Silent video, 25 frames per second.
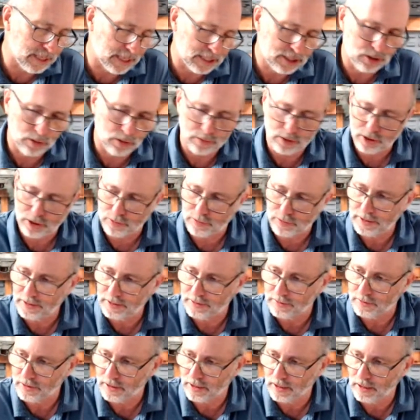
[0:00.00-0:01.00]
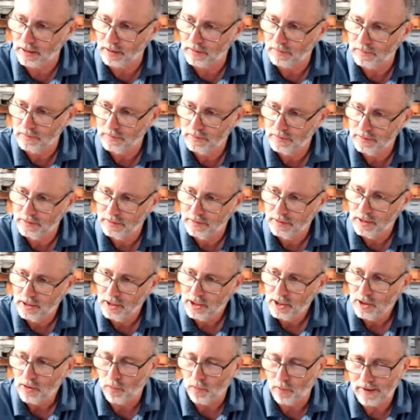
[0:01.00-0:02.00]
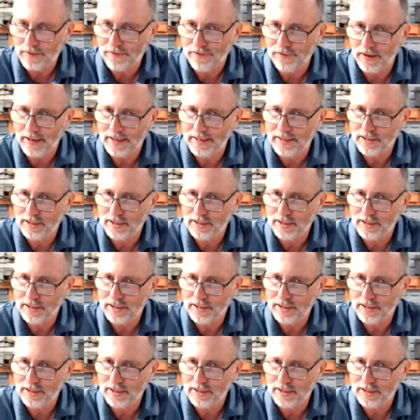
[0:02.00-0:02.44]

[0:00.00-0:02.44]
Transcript: actually almost 3 years ago. What I find